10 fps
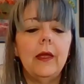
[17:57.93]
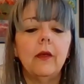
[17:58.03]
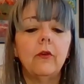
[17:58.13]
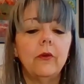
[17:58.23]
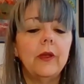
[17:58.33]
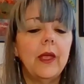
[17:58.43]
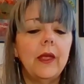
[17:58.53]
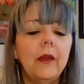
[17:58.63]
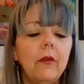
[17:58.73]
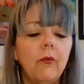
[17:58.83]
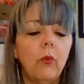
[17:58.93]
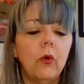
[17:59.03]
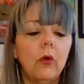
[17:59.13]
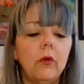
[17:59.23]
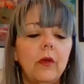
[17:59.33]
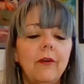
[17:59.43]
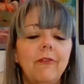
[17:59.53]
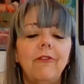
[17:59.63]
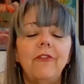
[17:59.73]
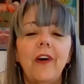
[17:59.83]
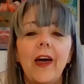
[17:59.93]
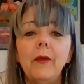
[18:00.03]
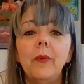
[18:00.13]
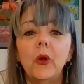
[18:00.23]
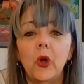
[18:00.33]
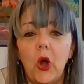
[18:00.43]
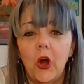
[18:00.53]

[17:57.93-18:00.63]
and creative world of fiber